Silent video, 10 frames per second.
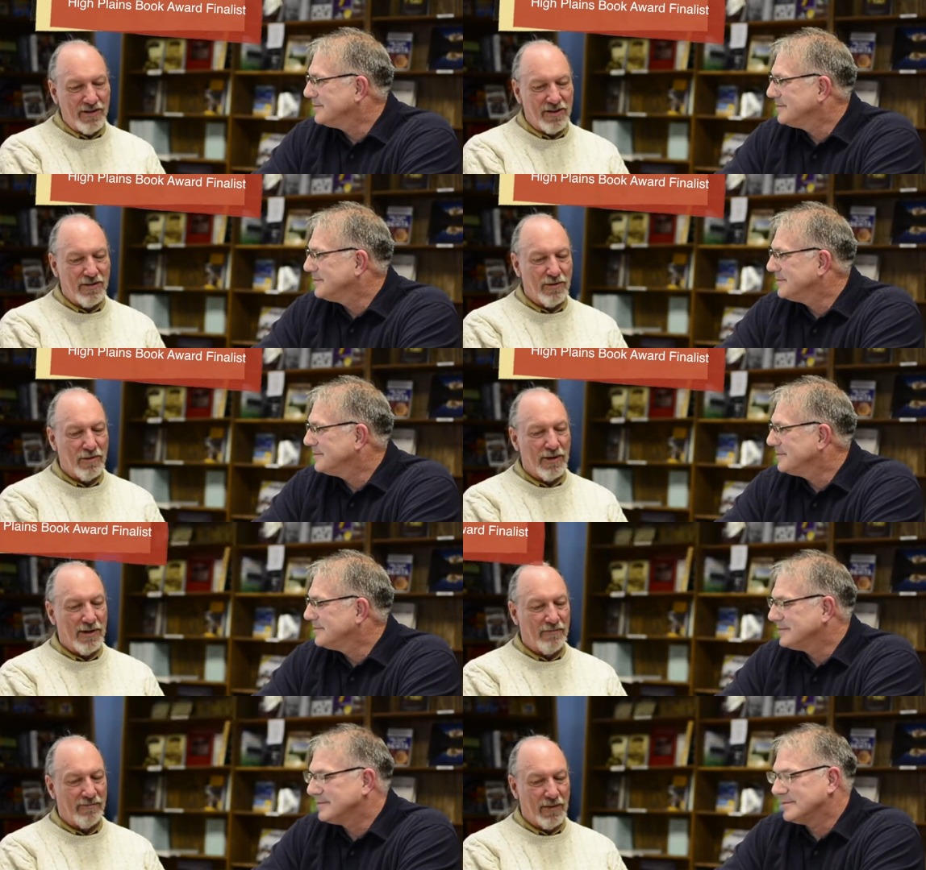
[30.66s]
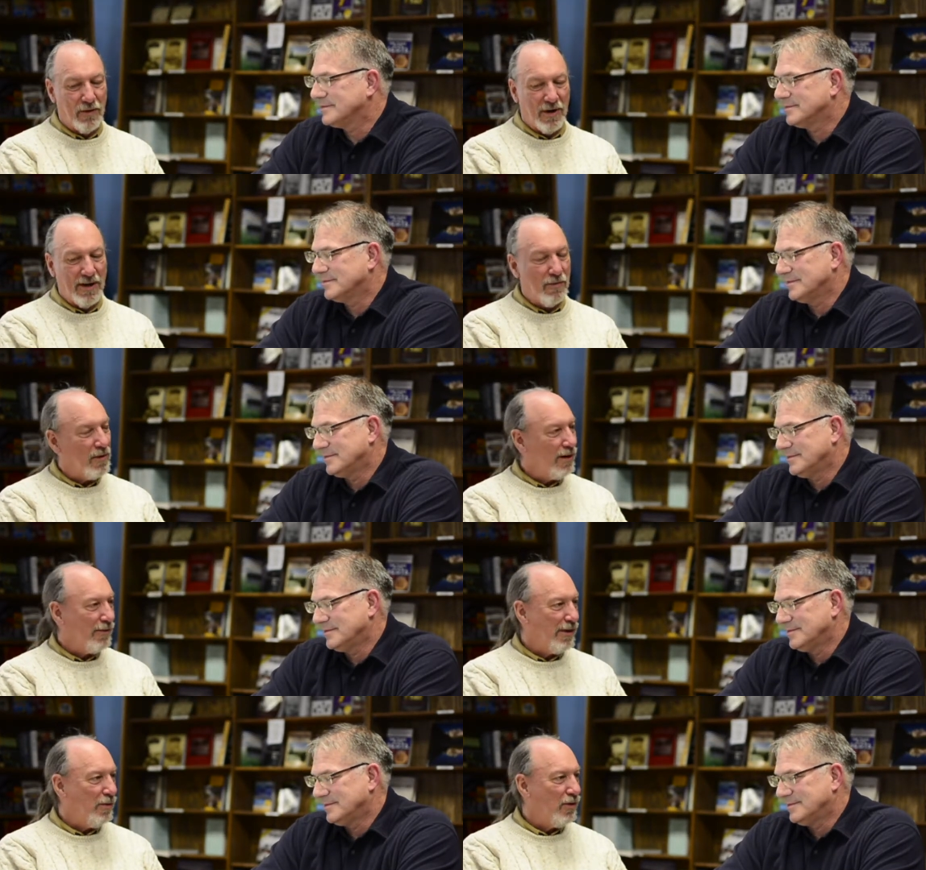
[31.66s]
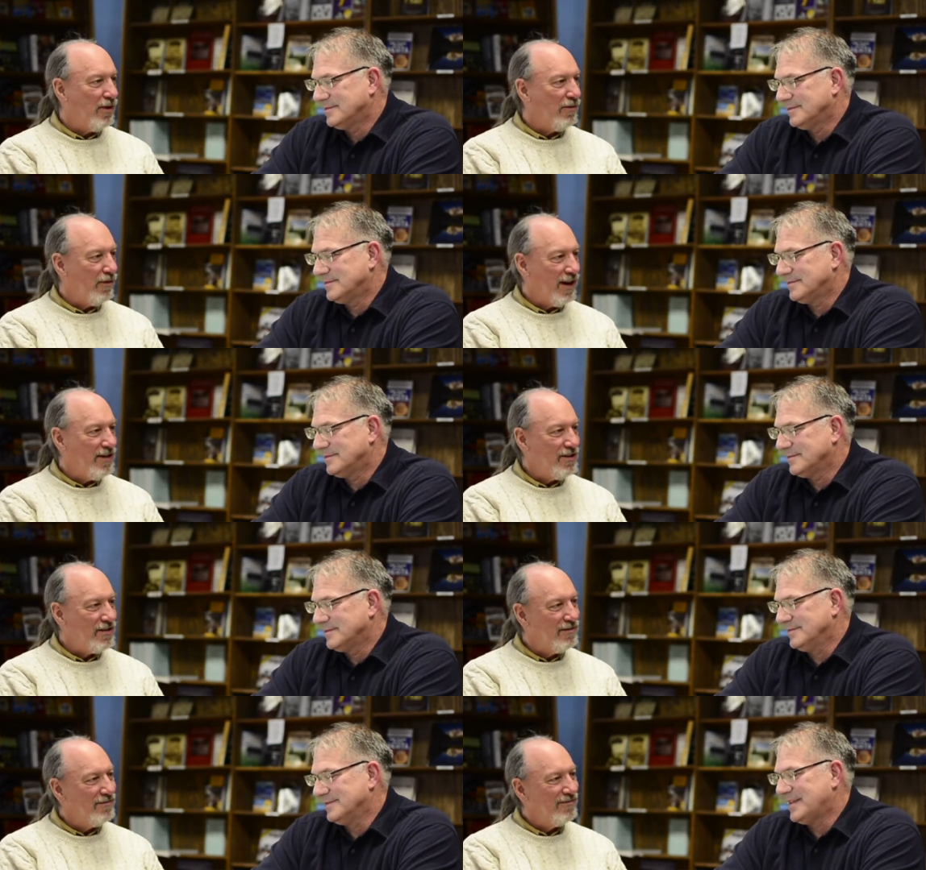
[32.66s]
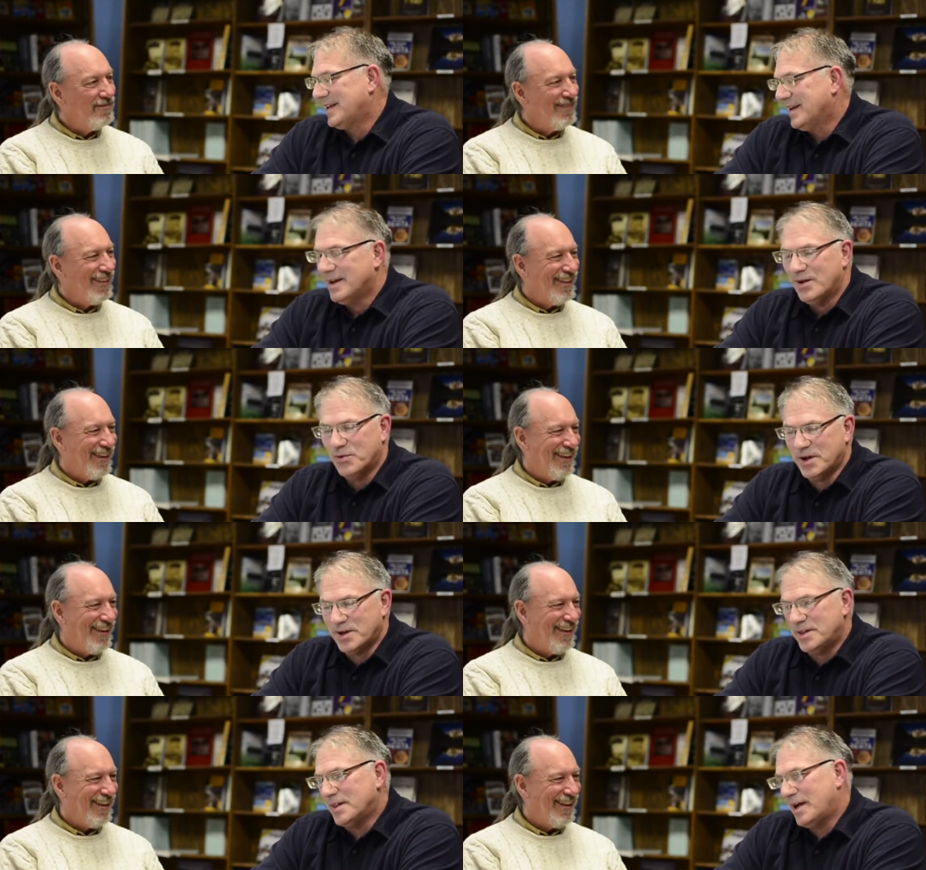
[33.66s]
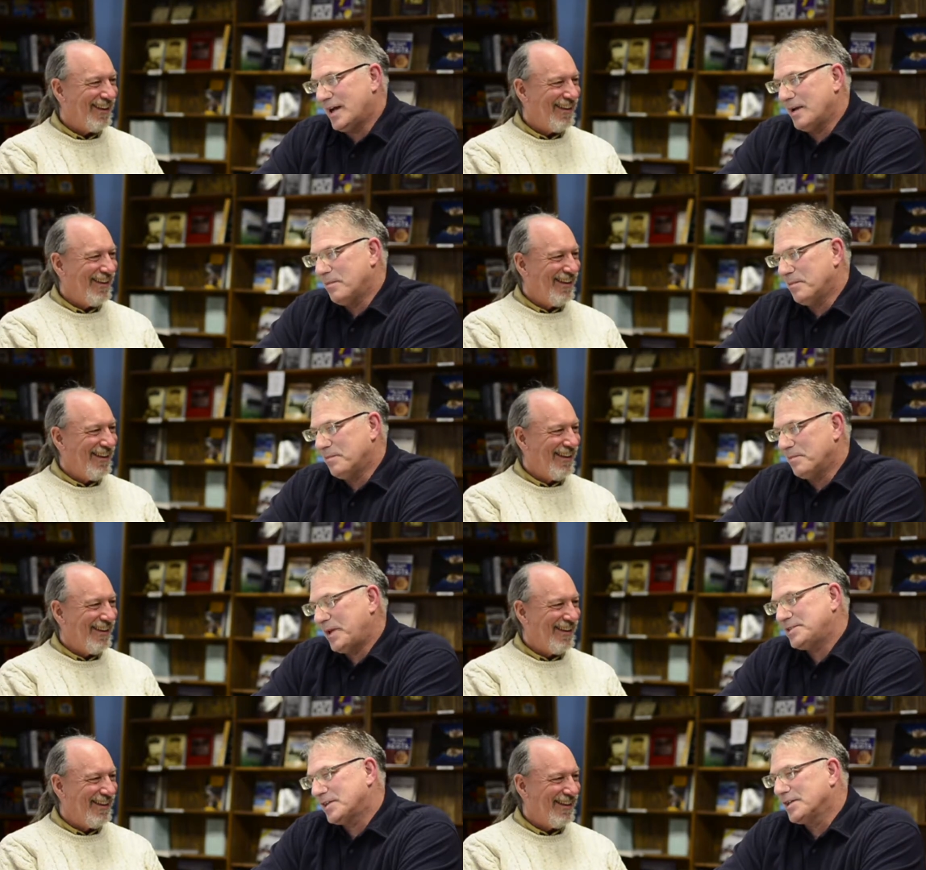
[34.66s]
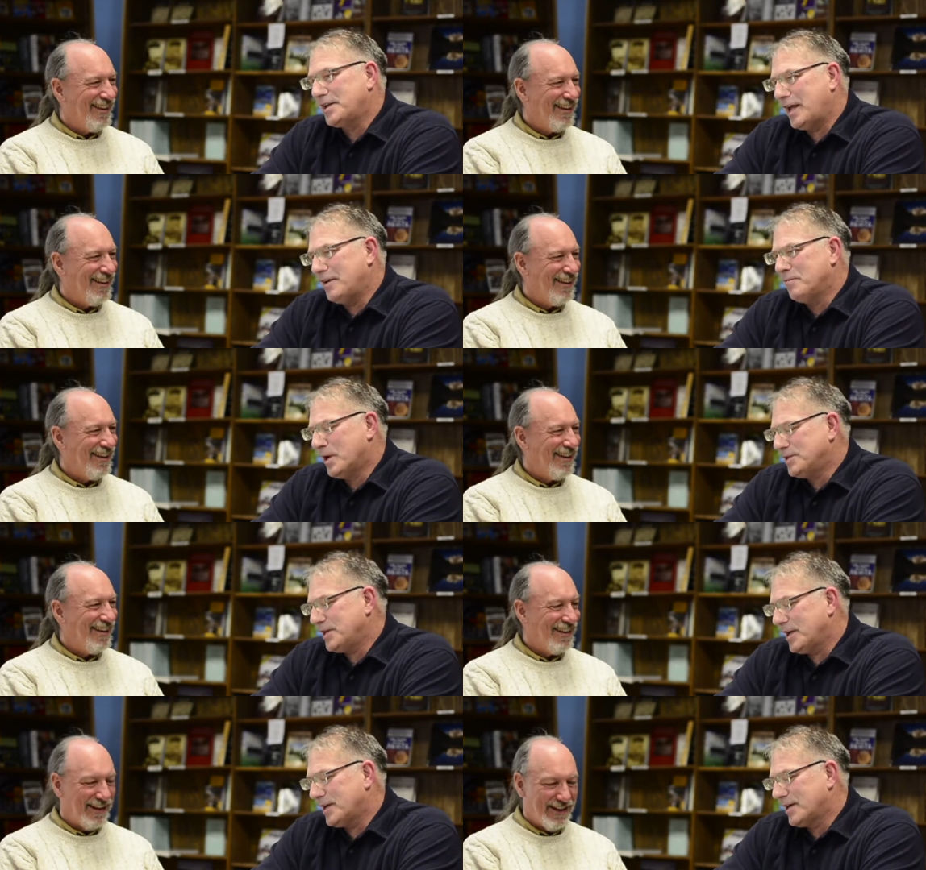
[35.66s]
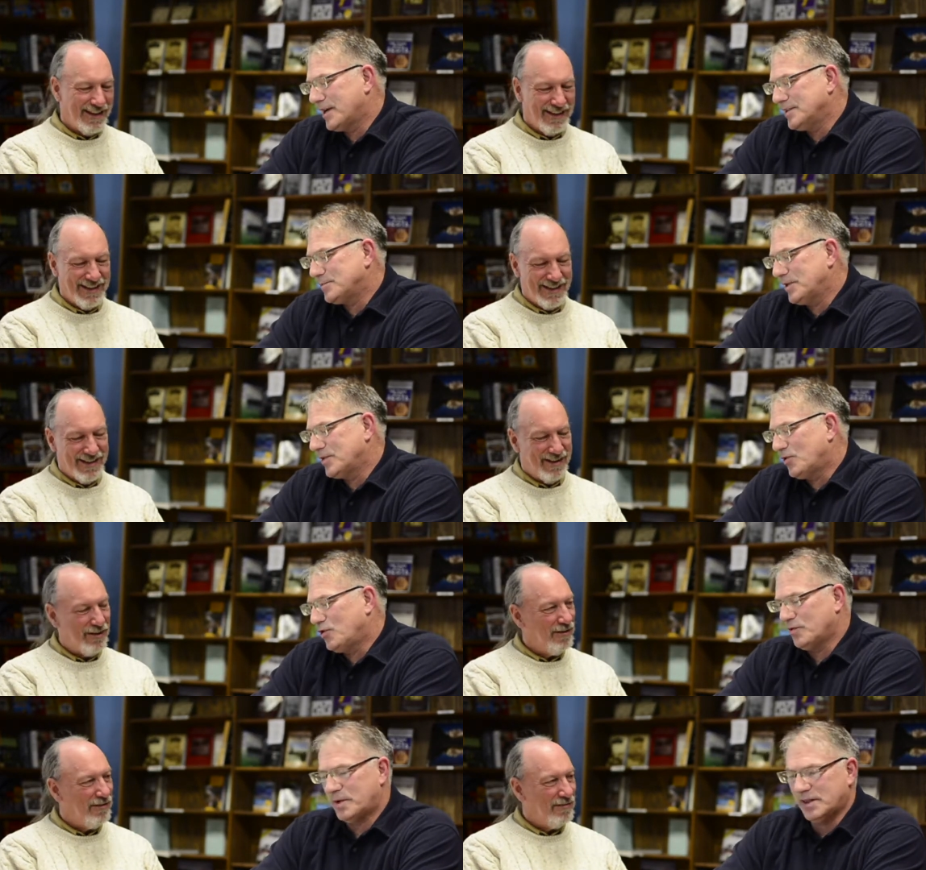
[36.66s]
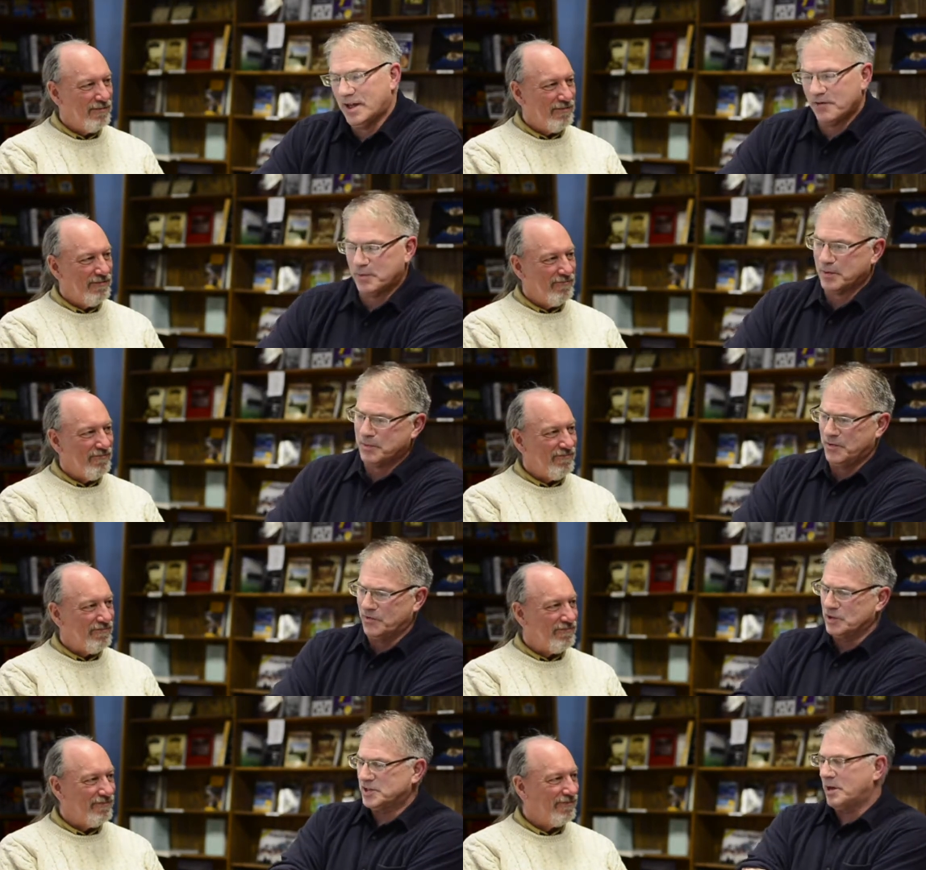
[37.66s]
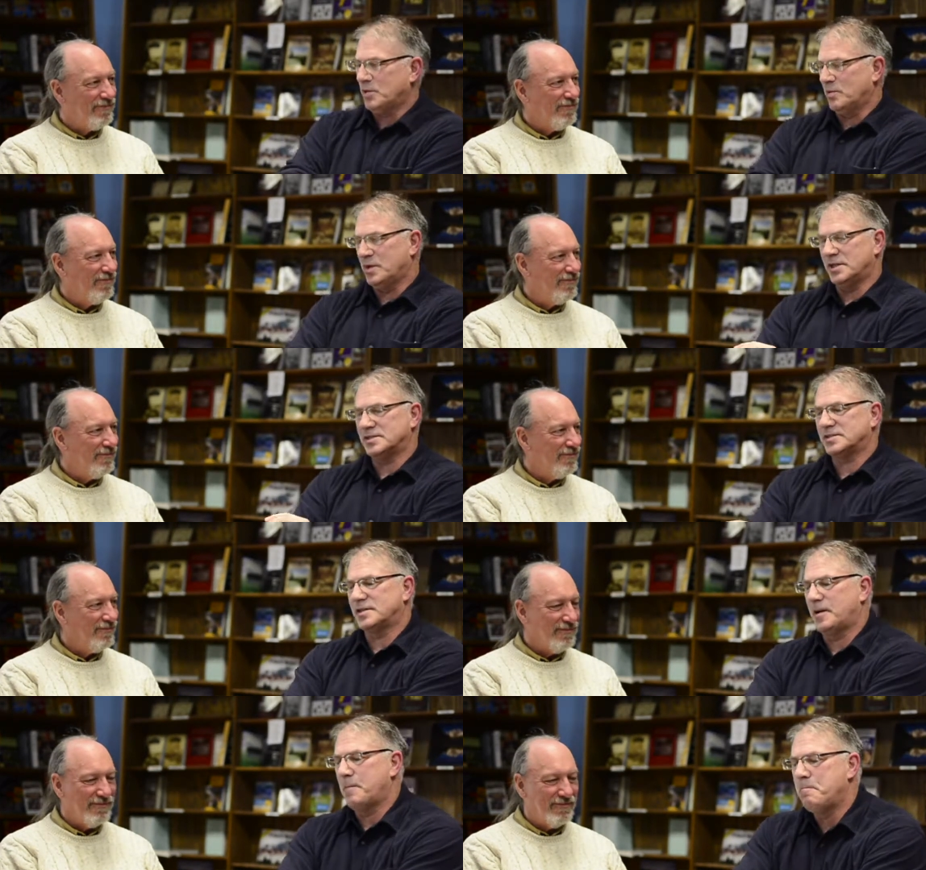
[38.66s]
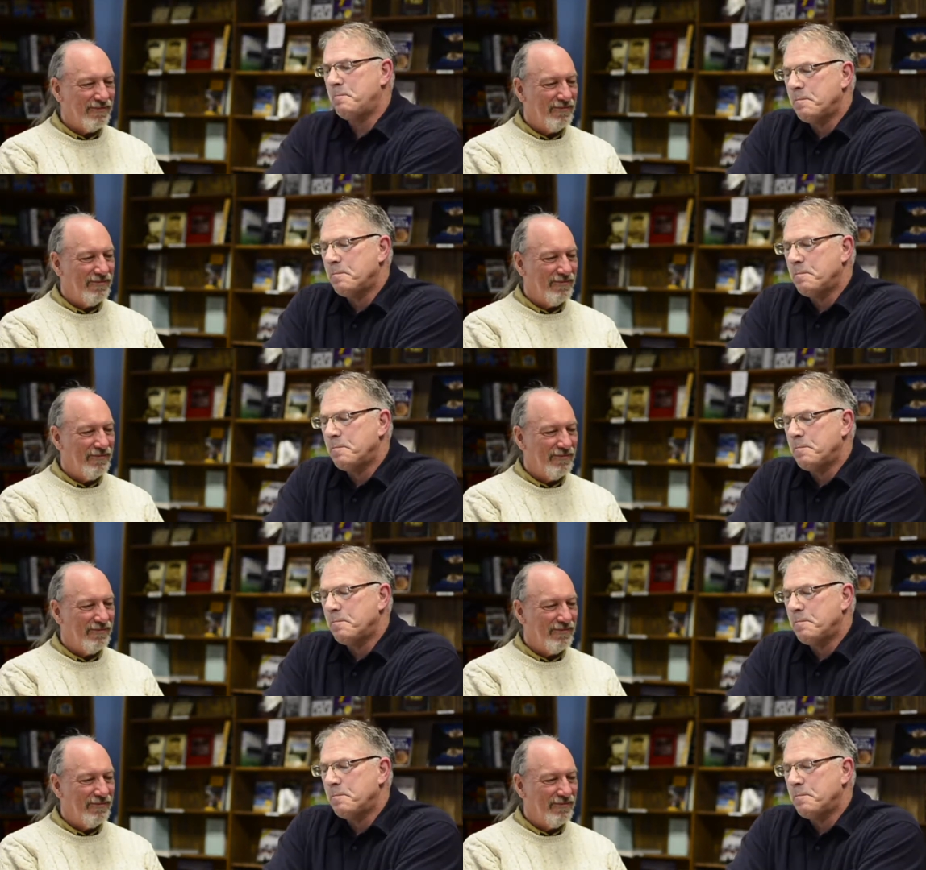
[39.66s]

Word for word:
Speaker 1: So, uh, who are you? Where were you born and raised?
Speaker 2: Well, I'm basically a native Montanan. I spent all of my life, but the first couple of months, um,